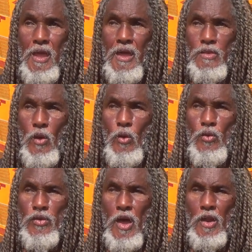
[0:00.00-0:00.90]
and
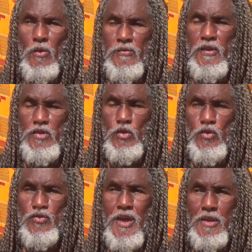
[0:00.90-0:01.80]
those unofficial
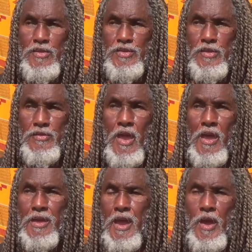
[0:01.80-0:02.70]
strategies
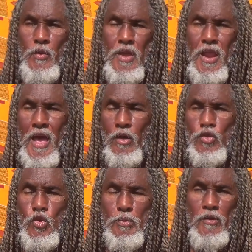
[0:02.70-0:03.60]
carried out
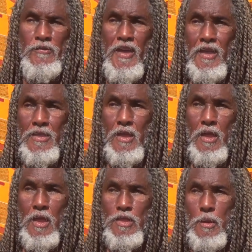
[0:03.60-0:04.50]
to prevent
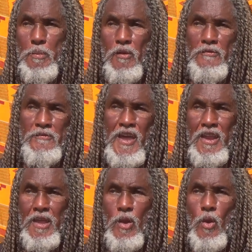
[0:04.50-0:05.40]
the
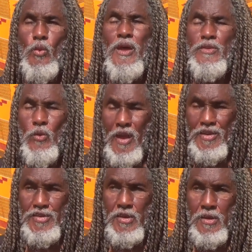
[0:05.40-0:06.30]
prophetic
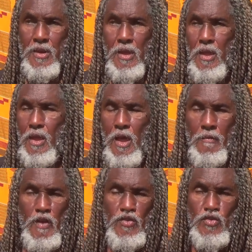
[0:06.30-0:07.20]
resurrection
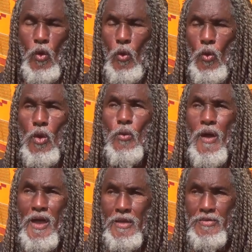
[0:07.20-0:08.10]
of a soul
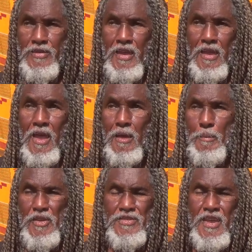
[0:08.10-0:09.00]
arising
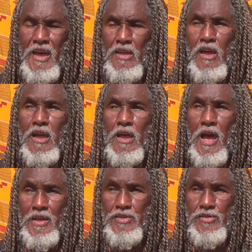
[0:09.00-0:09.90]
Messiah
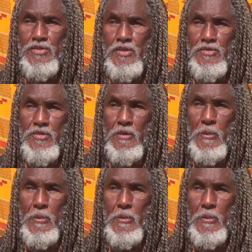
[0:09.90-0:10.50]
consciousness